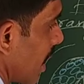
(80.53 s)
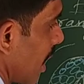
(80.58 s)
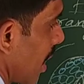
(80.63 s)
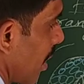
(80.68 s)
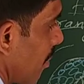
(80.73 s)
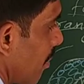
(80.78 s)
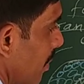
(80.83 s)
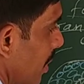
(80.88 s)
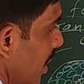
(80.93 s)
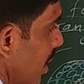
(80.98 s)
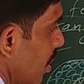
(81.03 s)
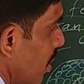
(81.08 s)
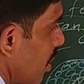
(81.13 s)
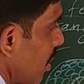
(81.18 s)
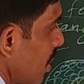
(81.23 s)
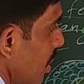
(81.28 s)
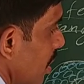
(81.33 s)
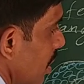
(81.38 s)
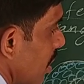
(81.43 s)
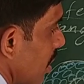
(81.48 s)

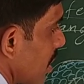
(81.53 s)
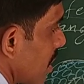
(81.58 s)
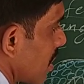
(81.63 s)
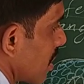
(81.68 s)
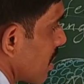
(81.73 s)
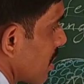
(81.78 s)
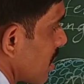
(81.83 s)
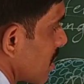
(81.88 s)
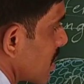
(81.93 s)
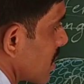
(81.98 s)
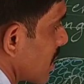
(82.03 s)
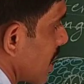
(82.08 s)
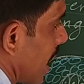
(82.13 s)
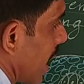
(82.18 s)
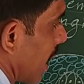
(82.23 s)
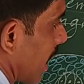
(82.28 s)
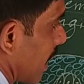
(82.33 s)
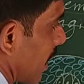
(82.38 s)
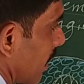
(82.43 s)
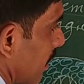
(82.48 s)
Embryo sac.